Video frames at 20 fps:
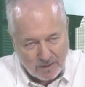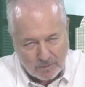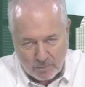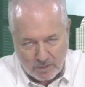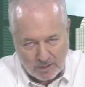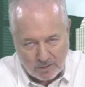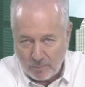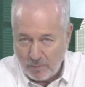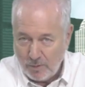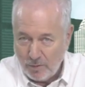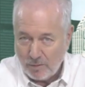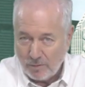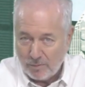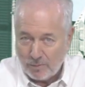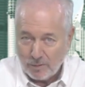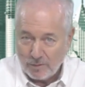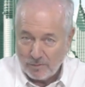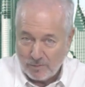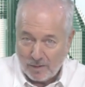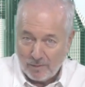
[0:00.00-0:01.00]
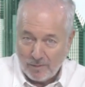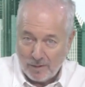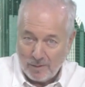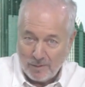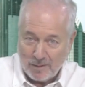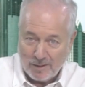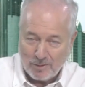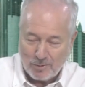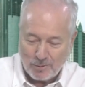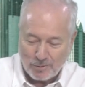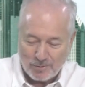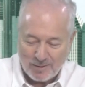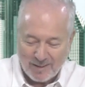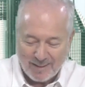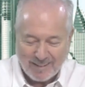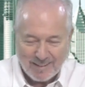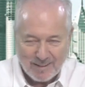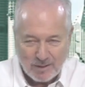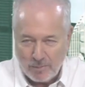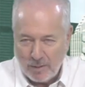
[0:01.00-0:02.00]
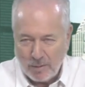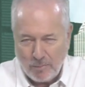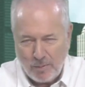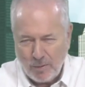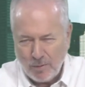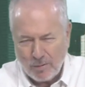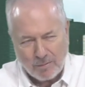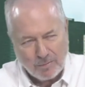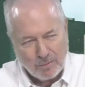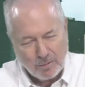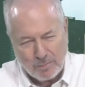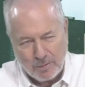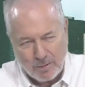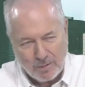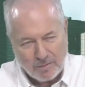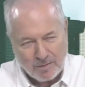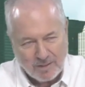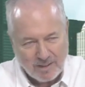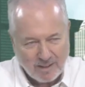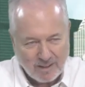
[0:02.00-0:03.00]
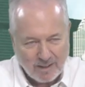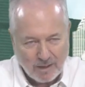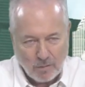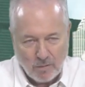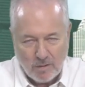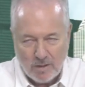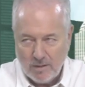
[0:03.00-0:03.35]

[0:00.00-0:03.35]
It's beautiful, very, very interesting. Beautiful, beautiful area.